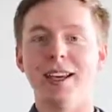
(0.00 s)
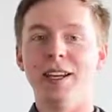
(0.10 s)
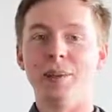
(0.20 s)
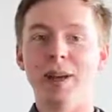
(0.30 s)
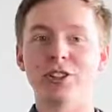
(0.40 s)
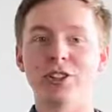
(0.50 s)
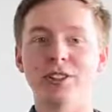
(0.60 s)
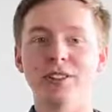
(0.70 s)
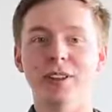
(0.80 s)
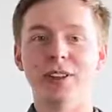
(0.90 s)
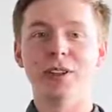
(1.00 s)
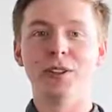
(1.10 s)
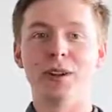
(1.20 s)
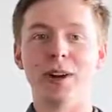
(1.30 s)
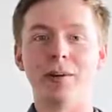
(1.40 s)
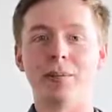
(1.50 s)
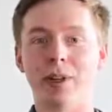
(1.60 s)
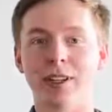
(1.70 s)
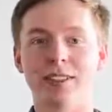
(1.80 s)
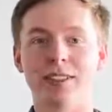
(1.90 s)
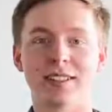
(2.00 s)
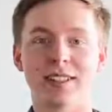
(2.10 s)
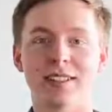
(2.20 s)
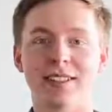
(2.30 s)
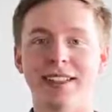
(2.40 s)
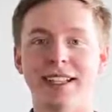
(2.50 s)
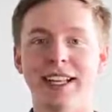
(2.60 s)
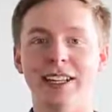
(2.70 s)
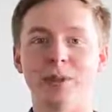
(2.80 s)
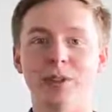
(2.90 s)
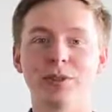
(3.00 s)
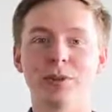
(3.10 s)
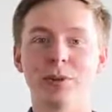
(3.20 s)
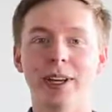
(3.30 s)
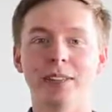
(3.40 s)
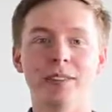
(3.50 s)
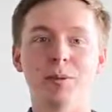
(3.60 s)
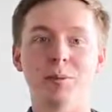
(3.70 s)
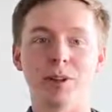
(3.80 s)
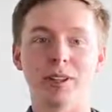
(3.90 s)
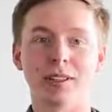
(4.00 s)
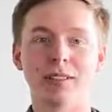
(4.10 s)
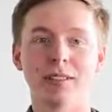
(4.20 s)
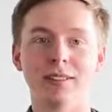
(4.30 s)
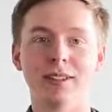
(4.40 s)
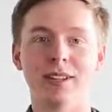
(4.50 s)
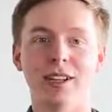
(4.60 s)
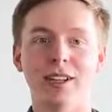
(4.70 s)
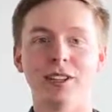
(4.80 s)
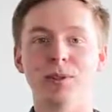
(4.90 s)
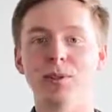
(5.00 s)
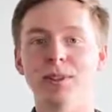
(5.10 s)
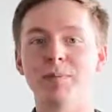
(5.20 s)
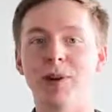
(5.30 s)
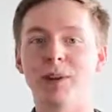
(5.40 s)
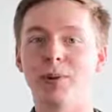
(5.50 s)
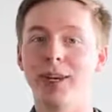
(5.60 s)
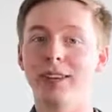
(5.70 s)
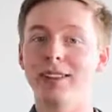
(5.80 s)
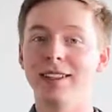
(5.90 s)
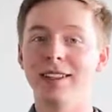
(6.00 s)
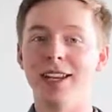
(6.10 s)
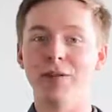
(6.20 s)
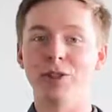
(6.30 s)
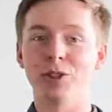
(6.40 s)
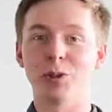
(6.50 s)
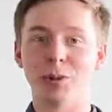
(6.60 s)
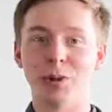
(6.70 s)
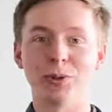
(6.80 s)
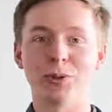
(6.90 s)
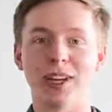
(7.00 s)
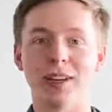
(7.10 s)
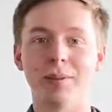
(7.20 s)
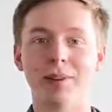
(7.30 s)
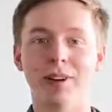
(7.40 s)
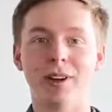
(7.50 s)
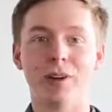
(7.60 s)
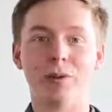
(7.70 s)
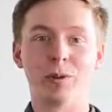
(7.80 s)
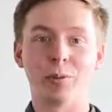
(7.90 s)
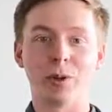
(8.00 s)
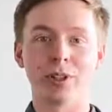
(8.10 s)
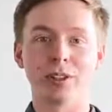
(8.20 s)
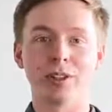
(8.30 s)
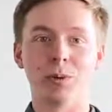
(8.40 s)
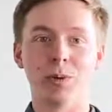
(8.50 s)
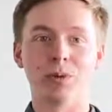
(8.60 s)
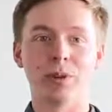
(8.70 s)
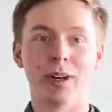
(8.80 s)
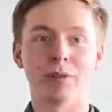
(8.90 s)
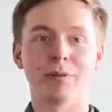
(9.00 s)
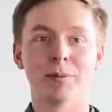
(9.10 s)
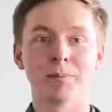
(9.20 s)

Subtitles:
Imagine you are a product designer and want to create a new product. You do this by creating a virtual prototype of the product you want to have.